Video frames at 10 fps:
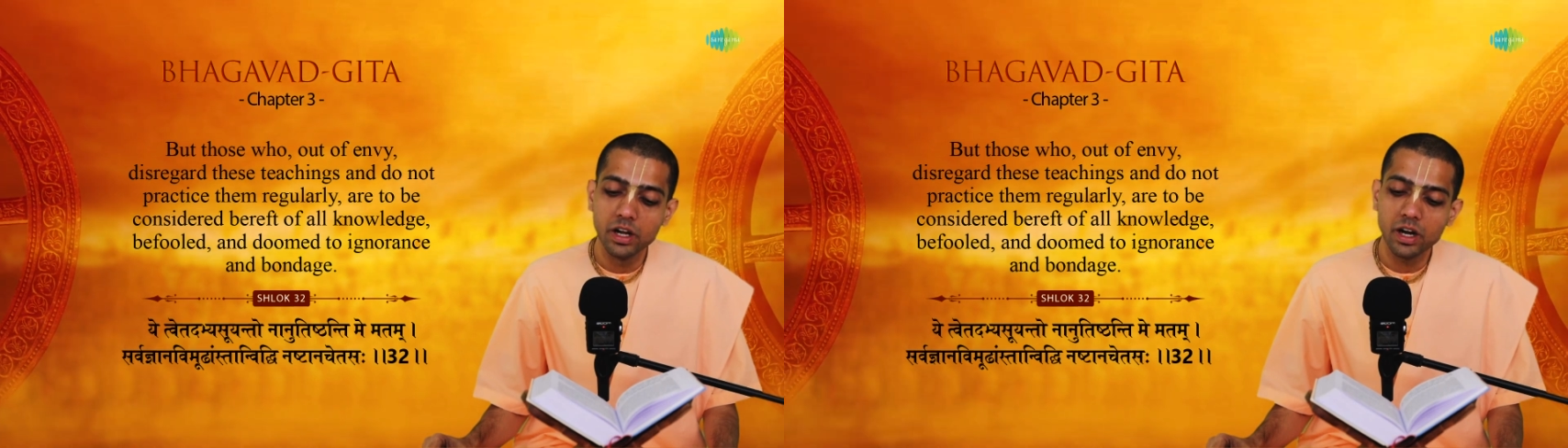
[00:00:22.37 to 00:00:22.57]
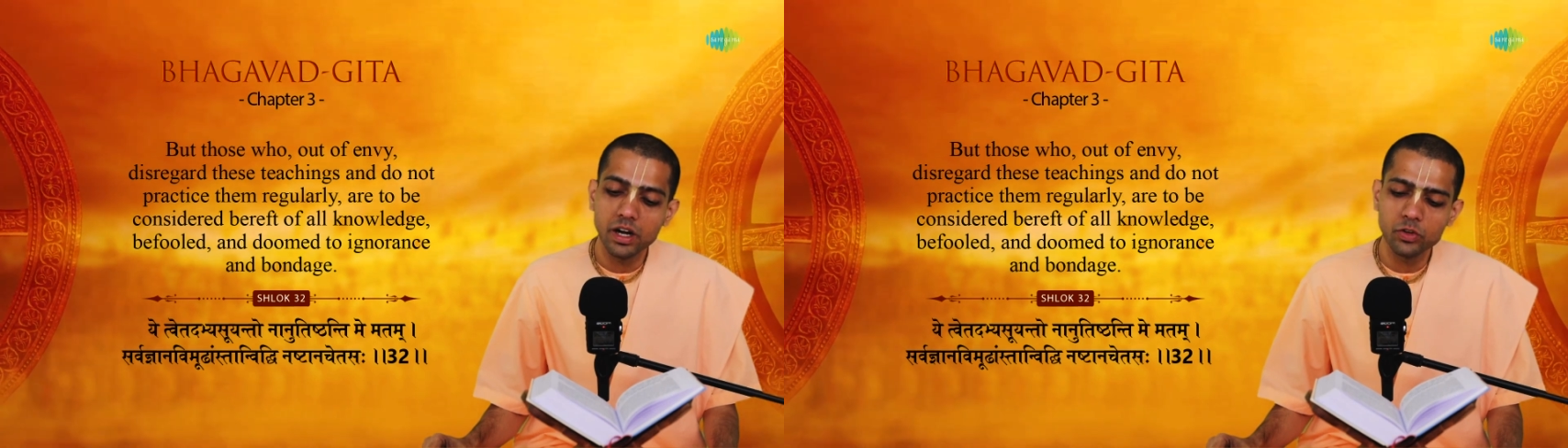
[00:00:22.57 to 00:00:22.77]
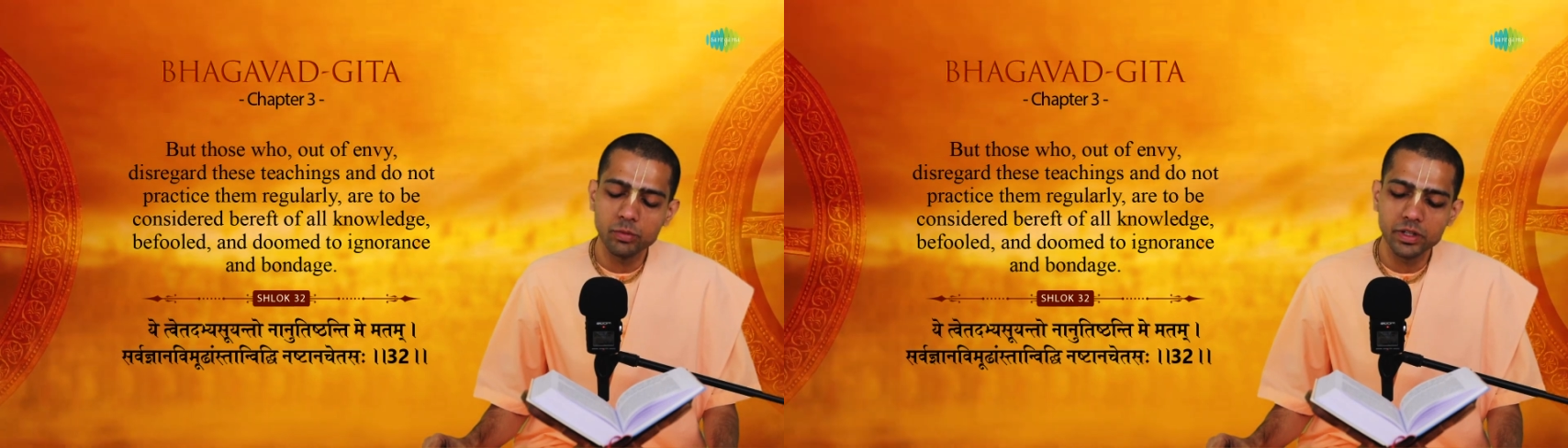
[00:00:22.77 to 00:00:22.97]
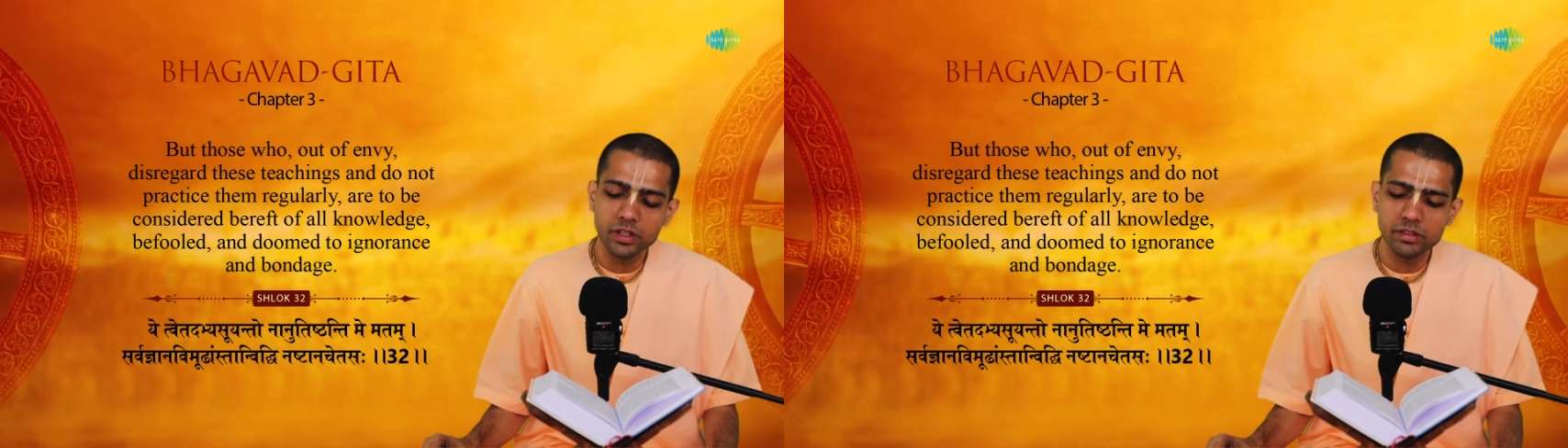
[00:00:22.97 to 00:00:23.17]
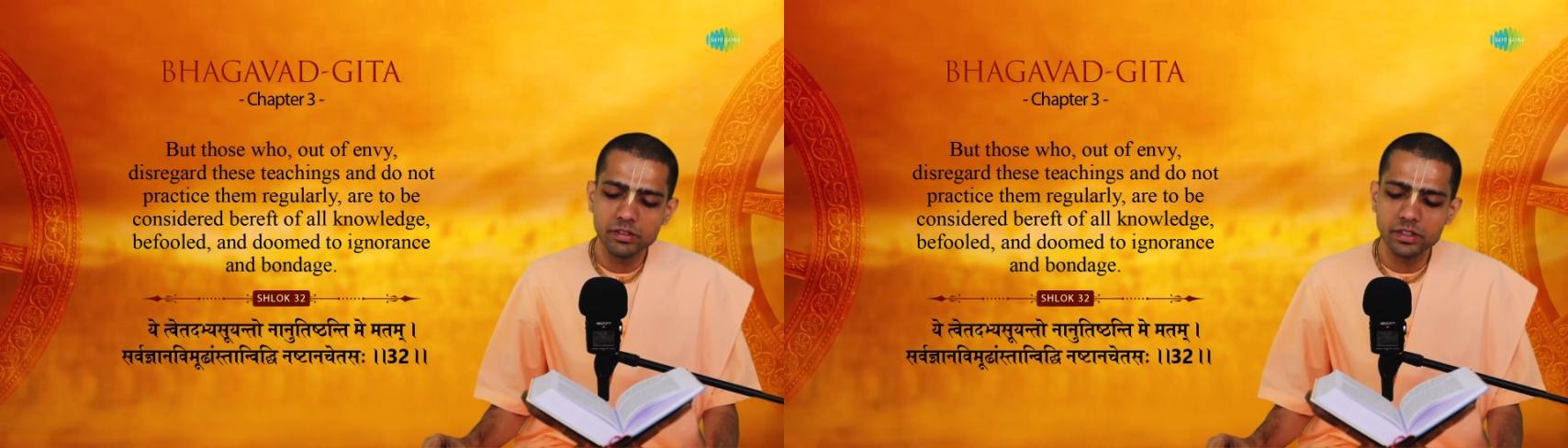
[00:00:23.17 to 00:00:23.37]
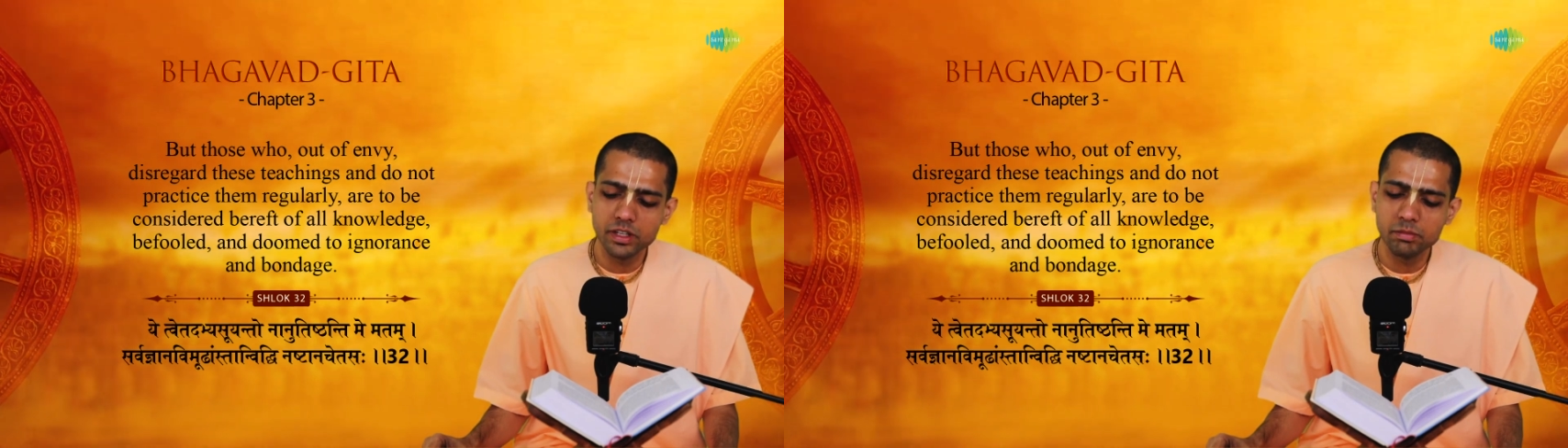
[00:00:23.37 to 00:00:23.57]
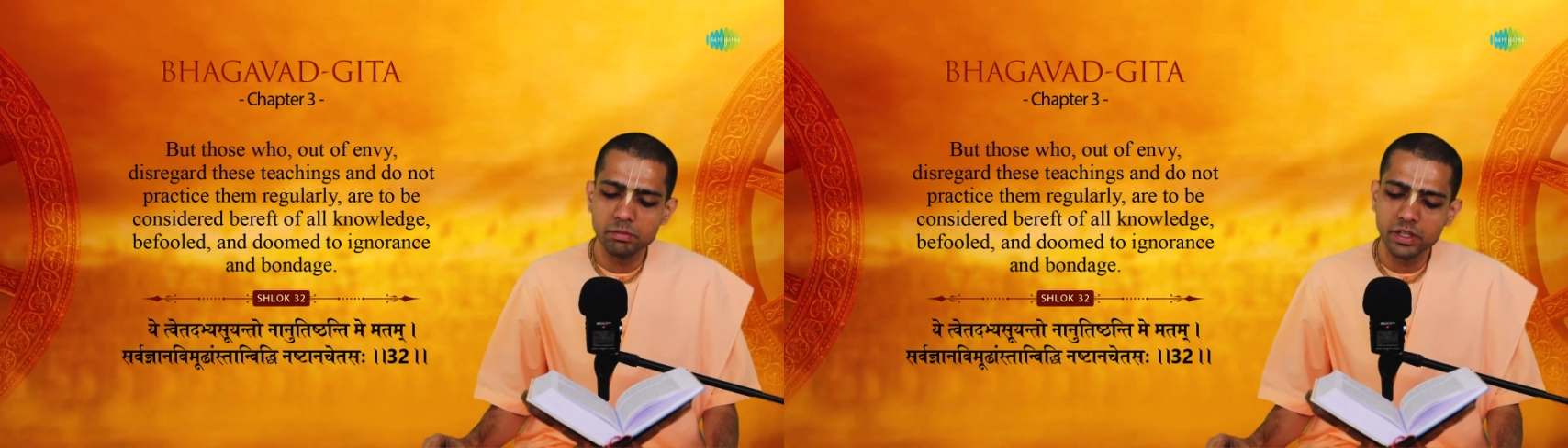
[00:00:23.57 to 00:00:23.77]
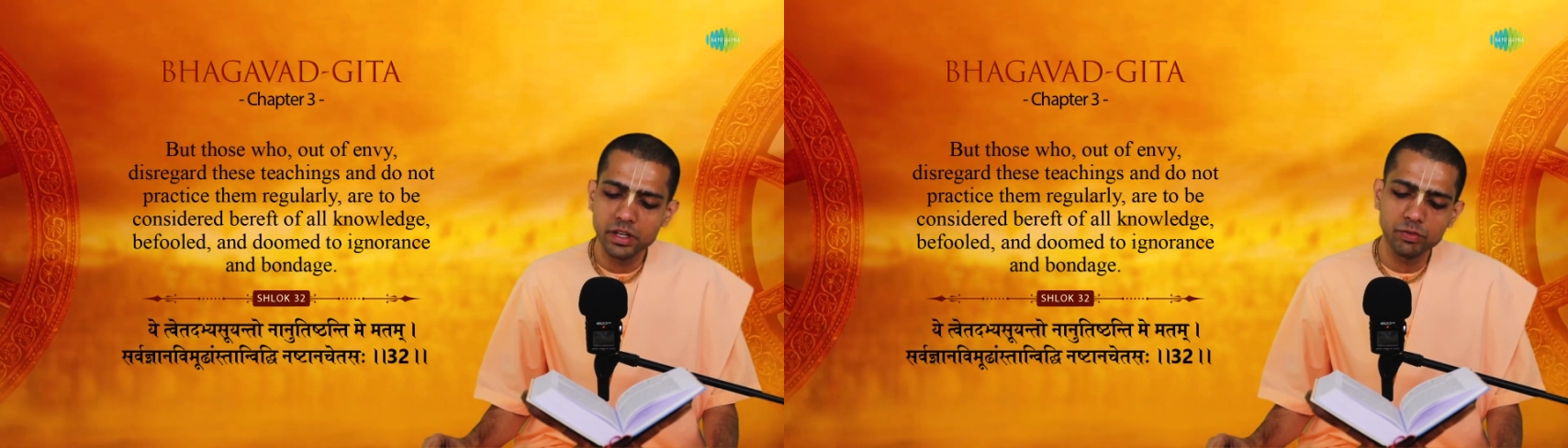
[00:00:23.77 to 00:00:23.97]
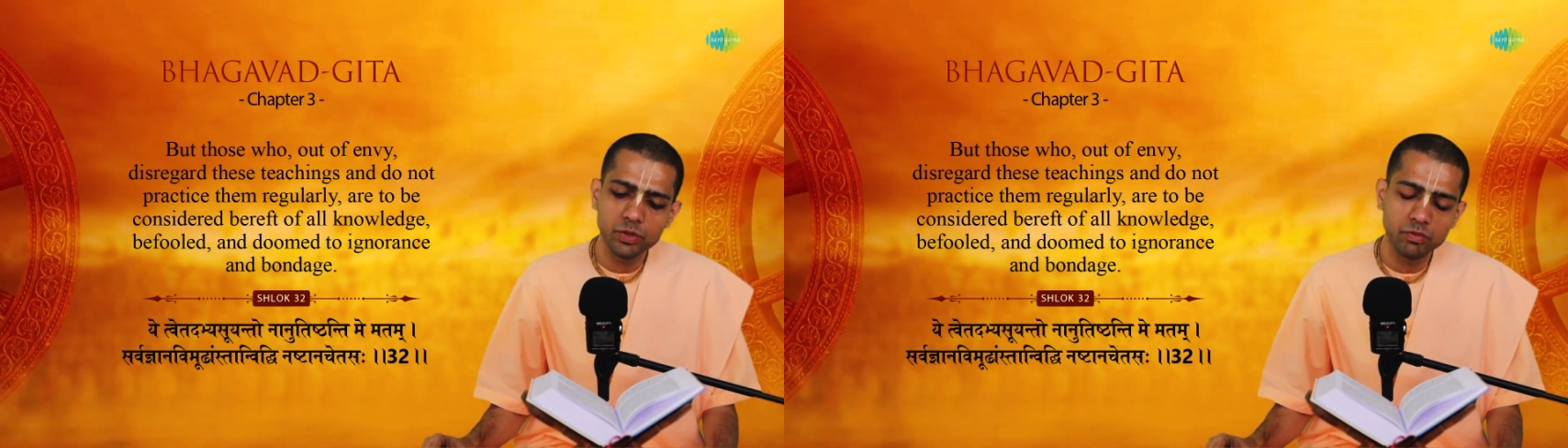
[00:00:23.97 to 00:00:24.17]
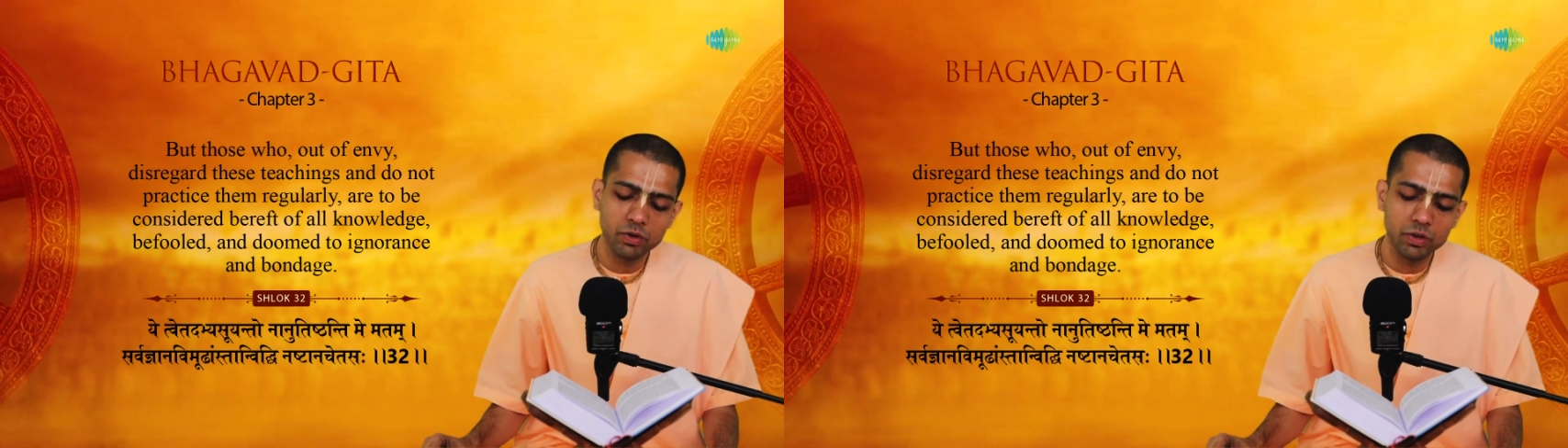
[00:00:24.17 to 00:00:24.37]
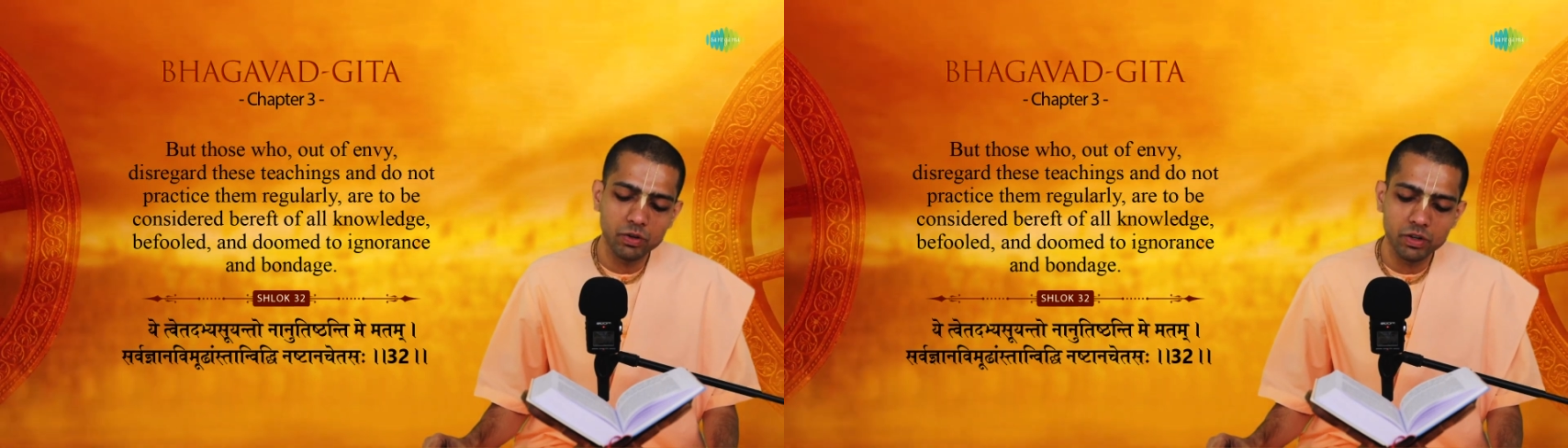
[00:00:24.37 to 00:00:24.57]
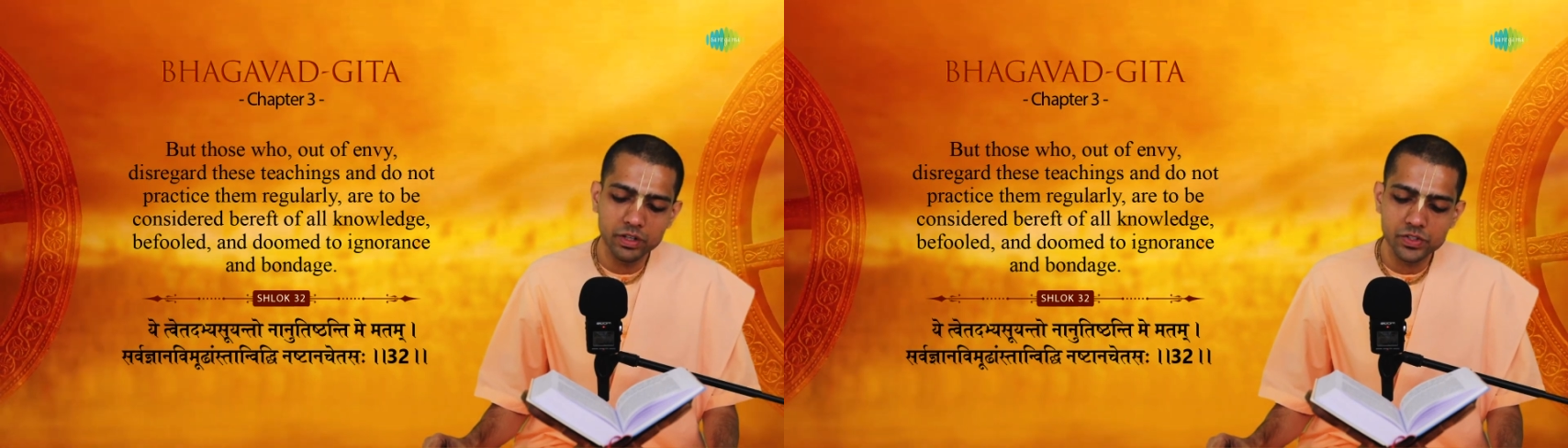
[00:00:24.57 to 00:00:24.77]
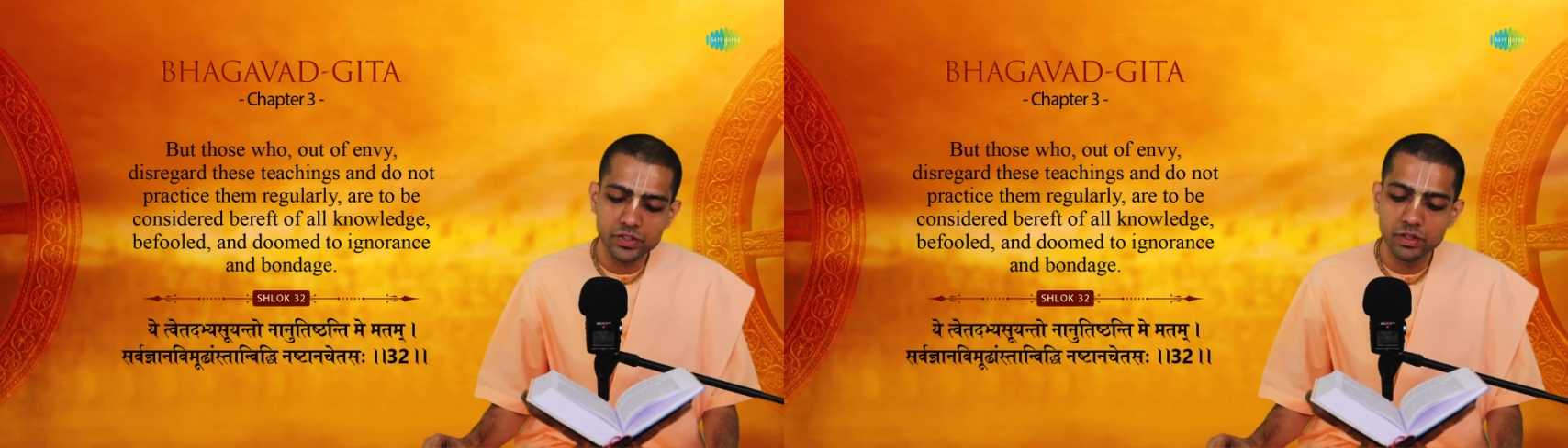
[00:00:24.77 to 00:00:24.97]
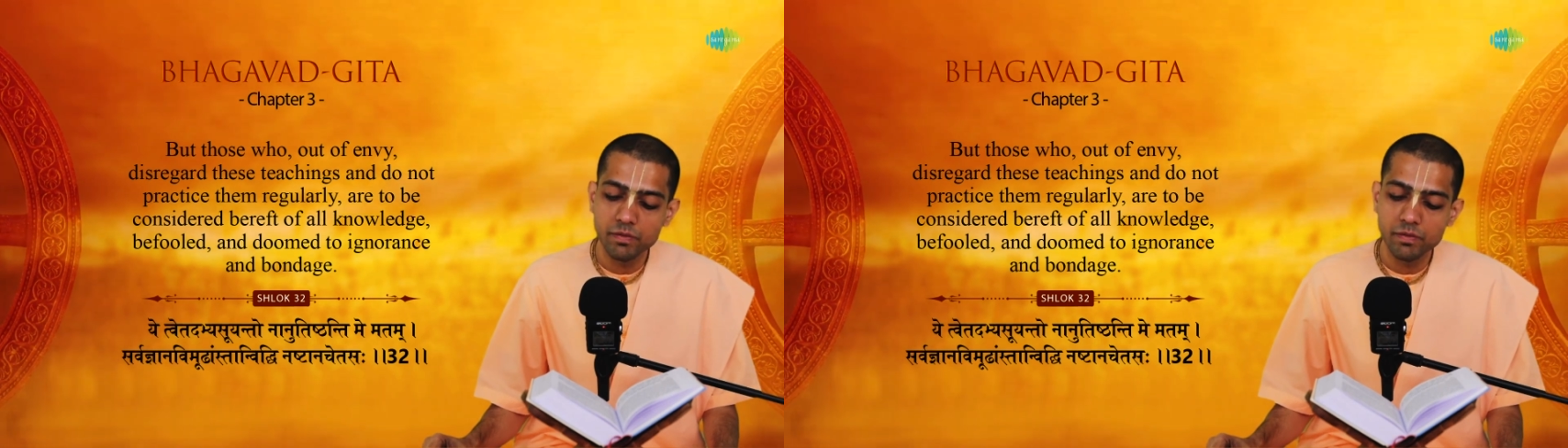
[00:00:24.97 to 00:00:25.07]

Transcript: are to be considered bereft of all knowledge,